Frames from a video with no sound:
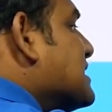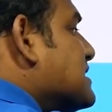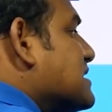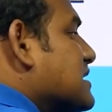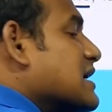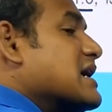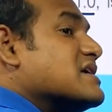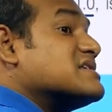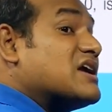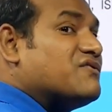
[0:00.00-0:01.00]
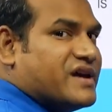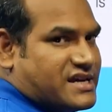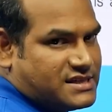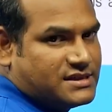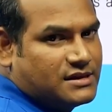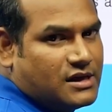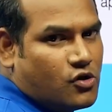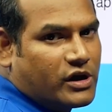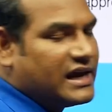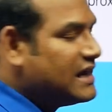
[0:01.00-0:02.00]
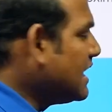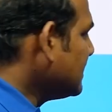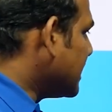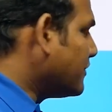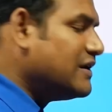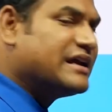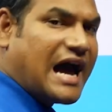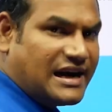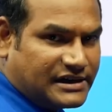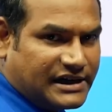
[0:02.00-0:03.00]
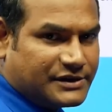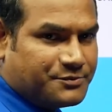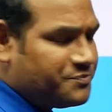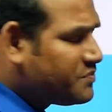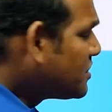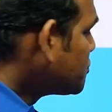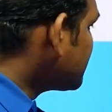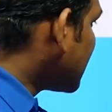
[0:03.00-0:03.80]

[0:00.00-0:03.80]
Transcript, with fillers: is this surface okay that we will calculate so